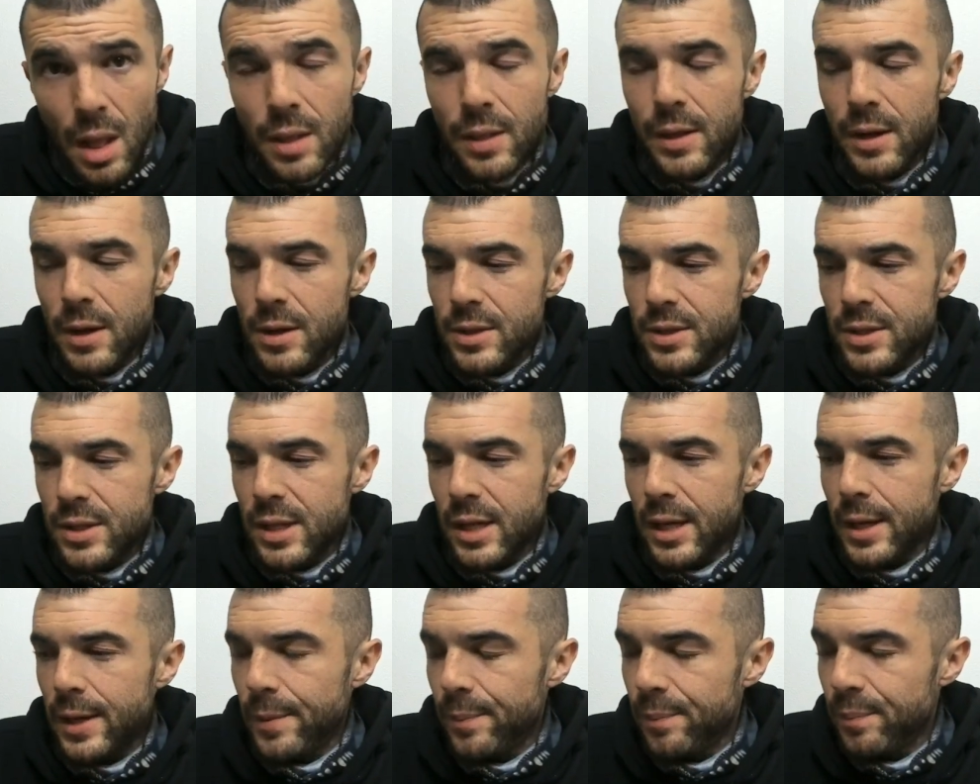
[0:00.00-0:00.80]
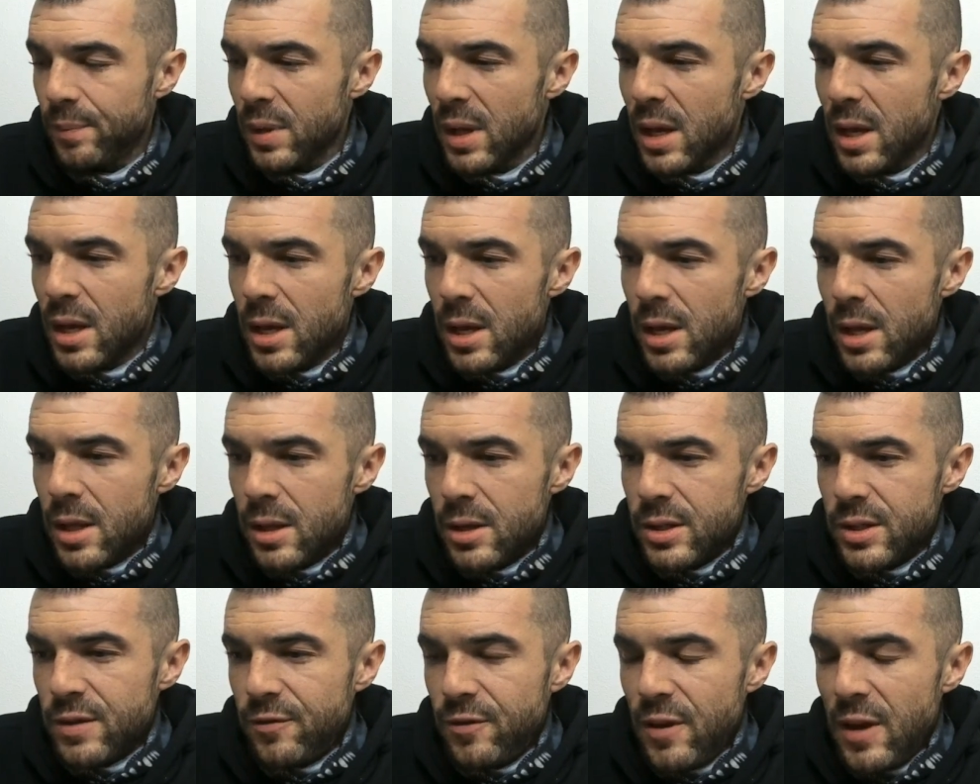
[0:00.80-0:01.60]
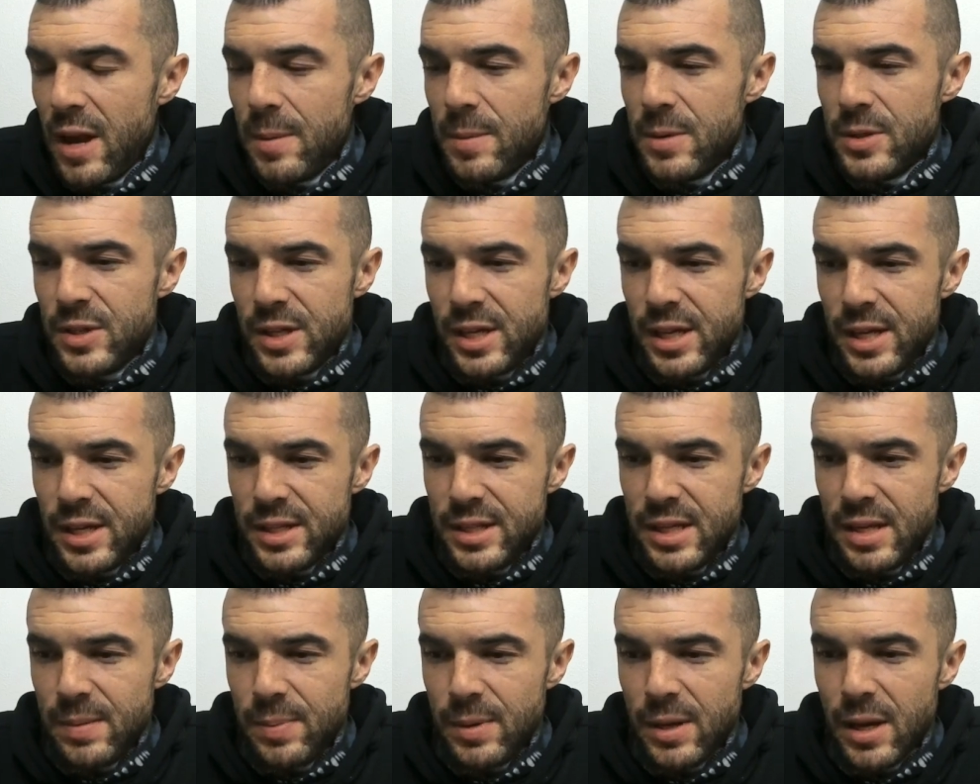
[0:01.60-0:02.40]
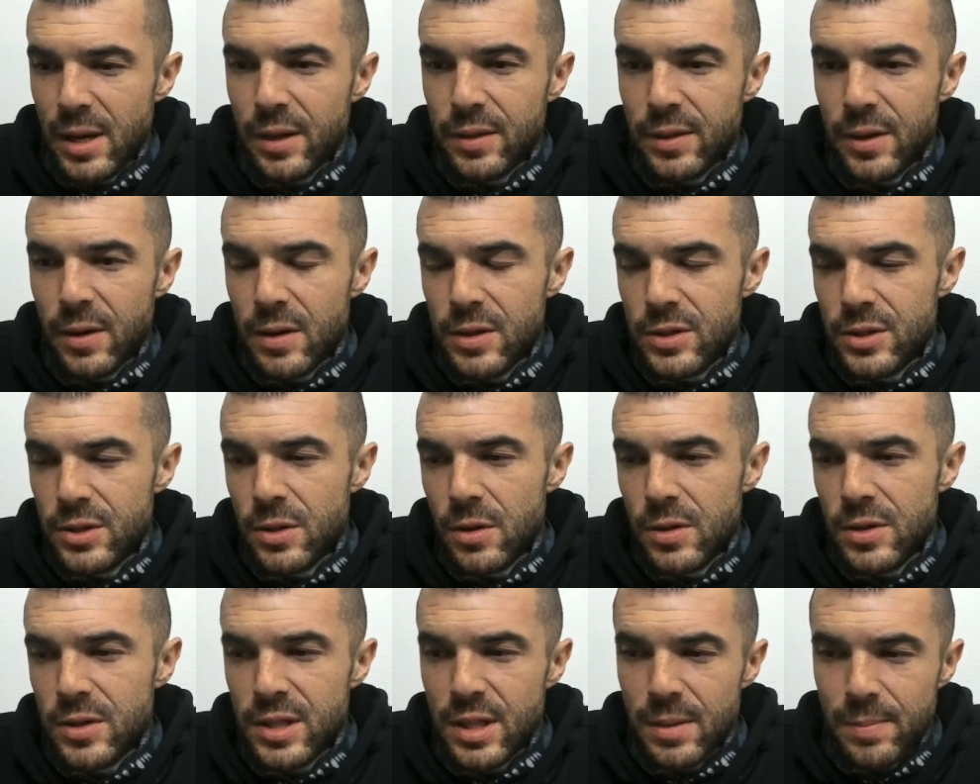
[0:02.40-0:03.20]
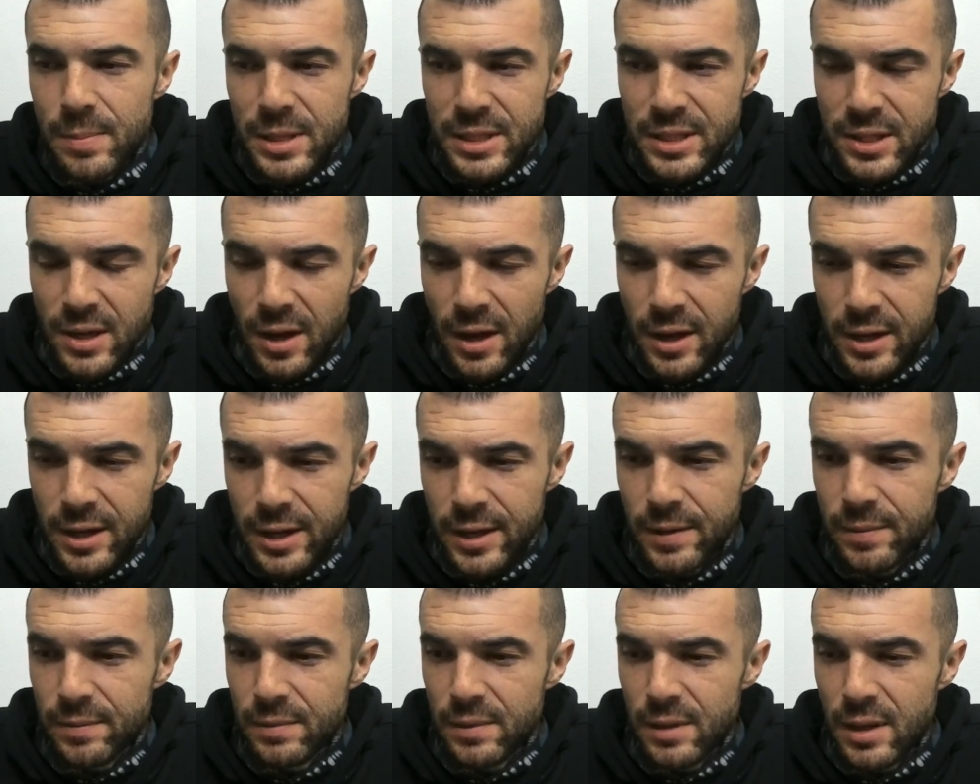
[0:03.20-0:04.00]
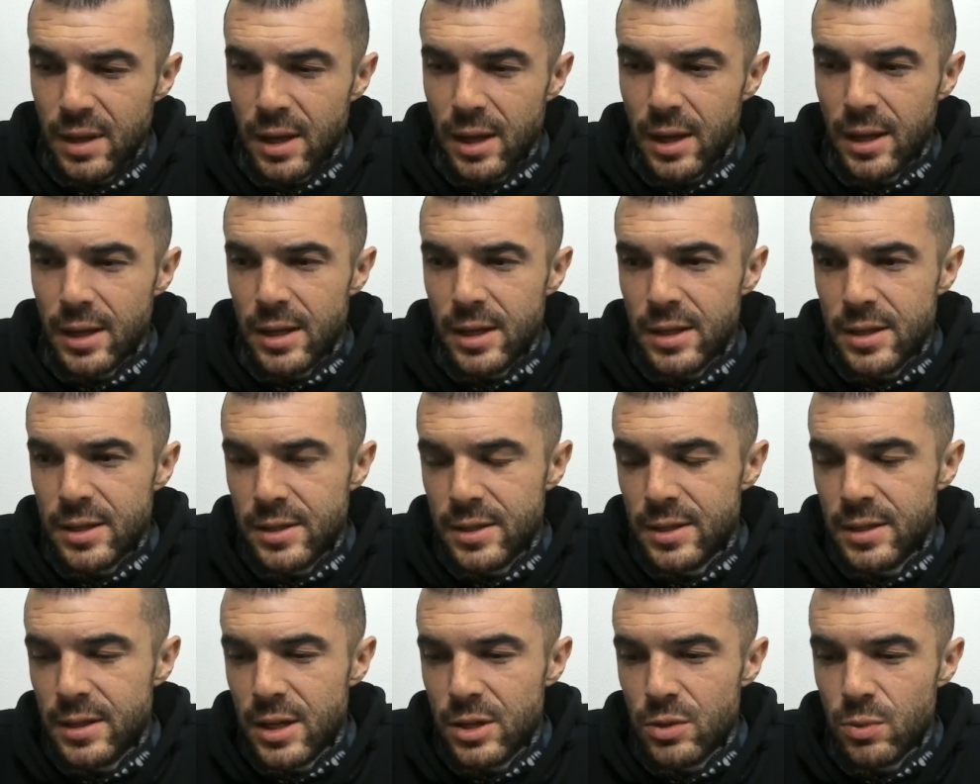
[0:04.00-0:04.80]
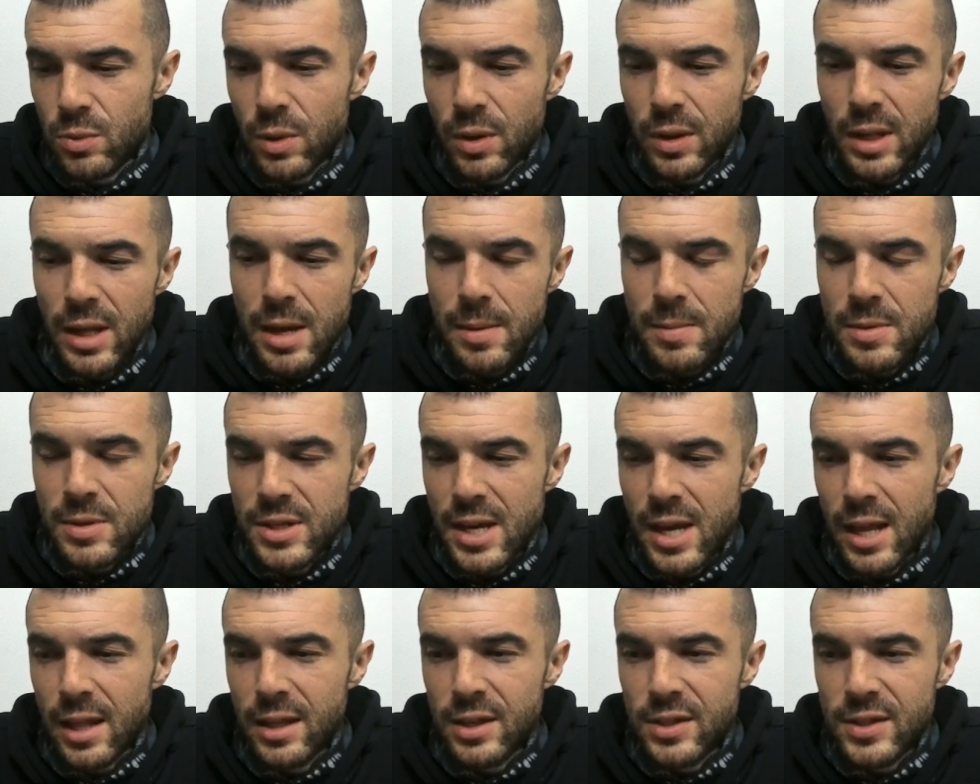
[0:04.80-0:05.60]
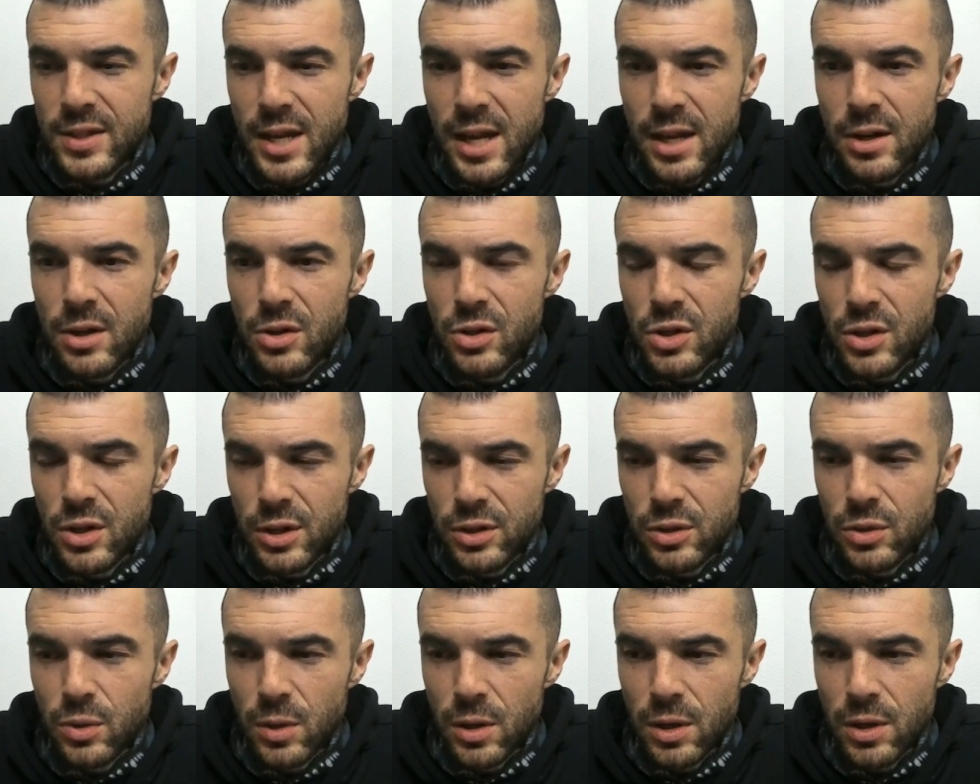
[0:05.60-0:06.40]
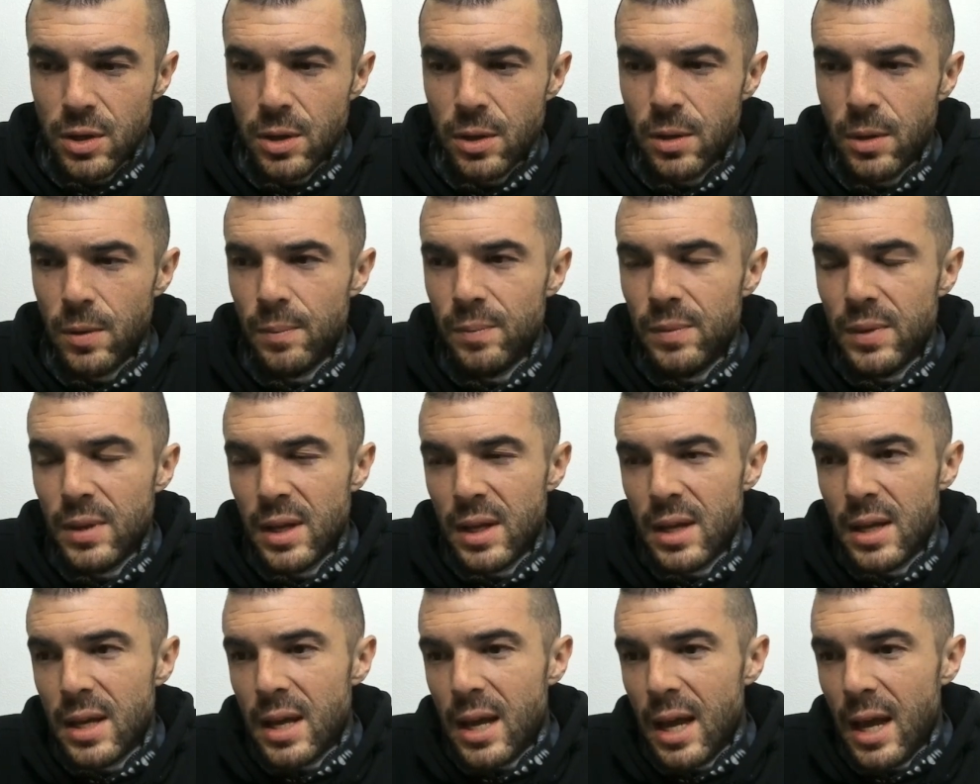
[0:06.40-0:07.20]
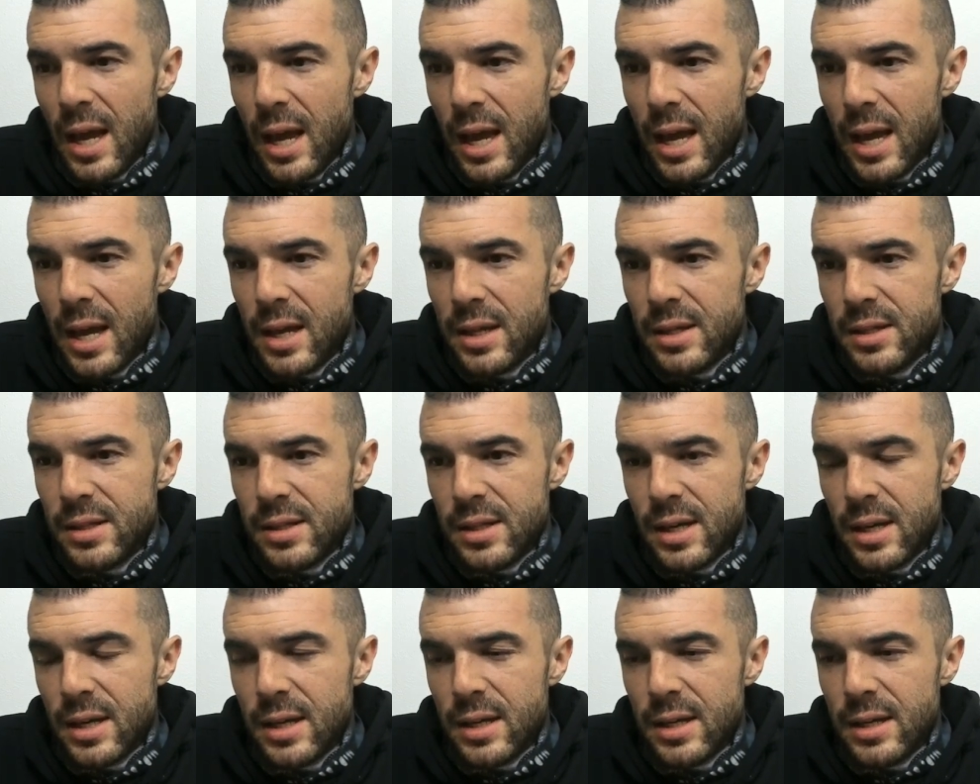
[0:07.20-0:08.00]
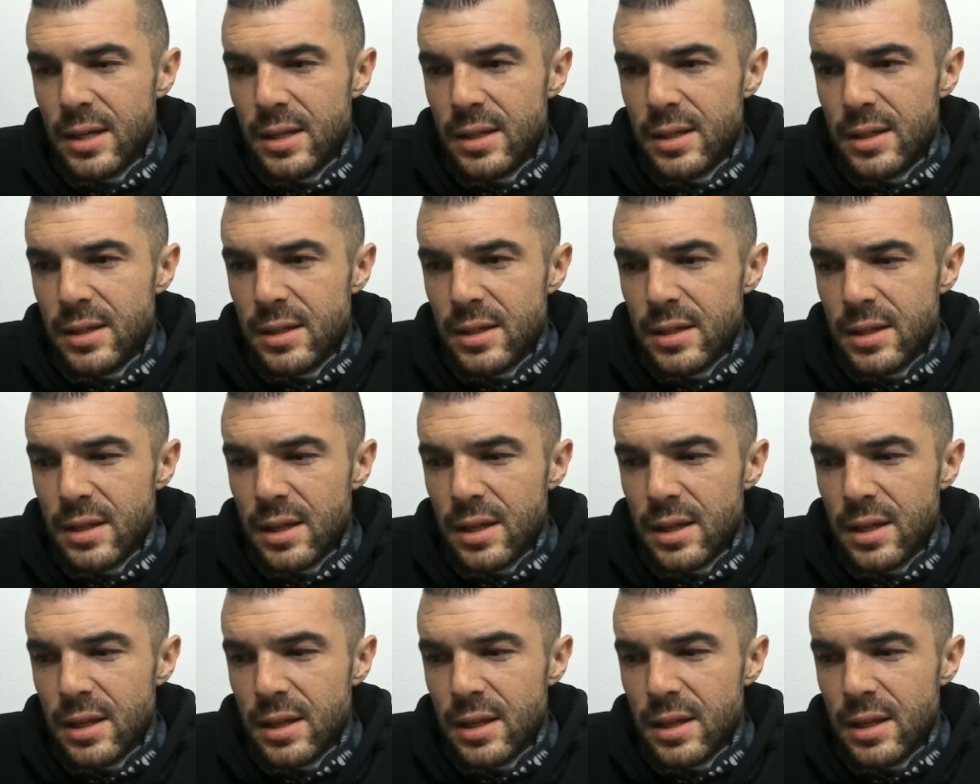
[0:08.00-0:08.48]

There's a, there's a famous ENTP out there, is known as the Mittani. Uh, his, his real name is Alexander Gianturco, and uh,